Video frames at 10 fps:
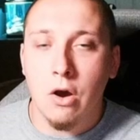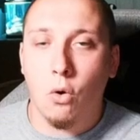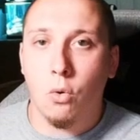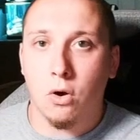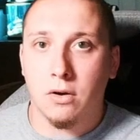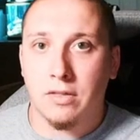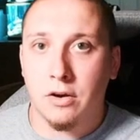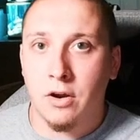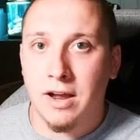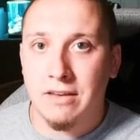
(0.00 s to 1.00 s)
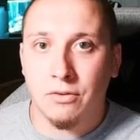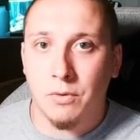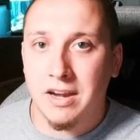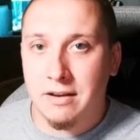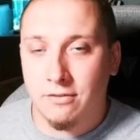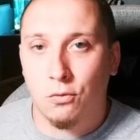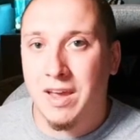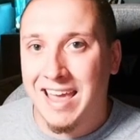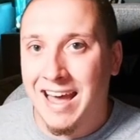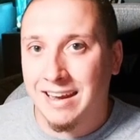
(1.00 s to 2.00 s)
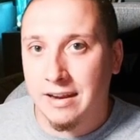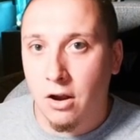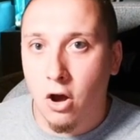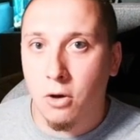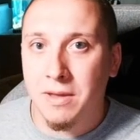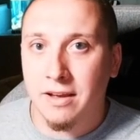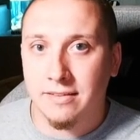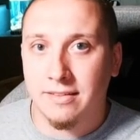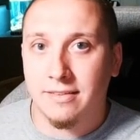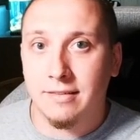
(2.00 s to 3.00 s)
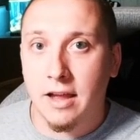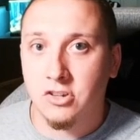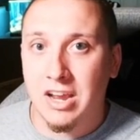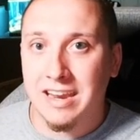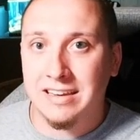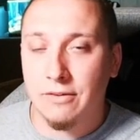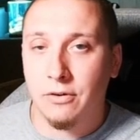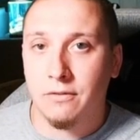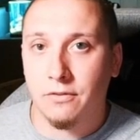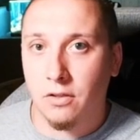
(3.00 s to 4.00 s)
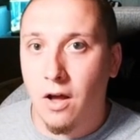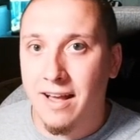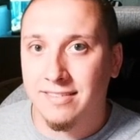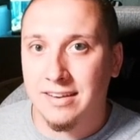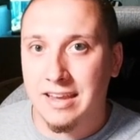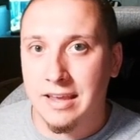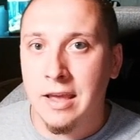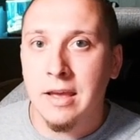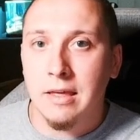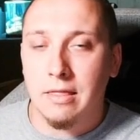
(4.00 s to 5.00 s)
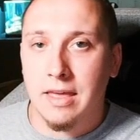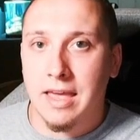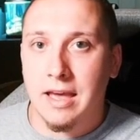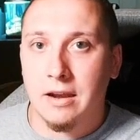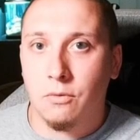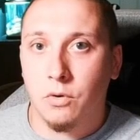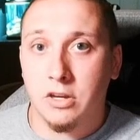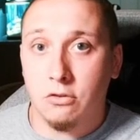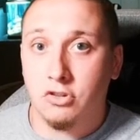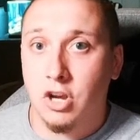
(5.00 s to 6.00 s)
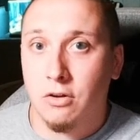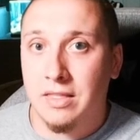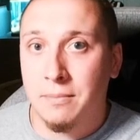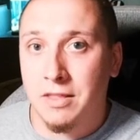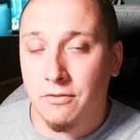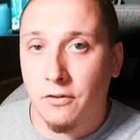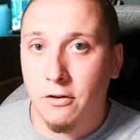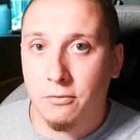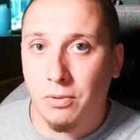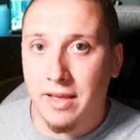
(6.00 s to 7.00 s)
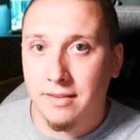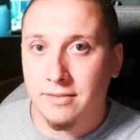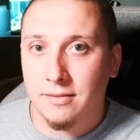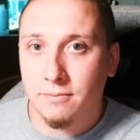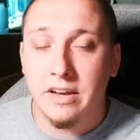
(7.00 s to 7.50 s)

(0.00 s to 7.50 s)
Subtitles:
or they're not even ready to swing at it at all because it's such a different velocity than what you showed them in the first place.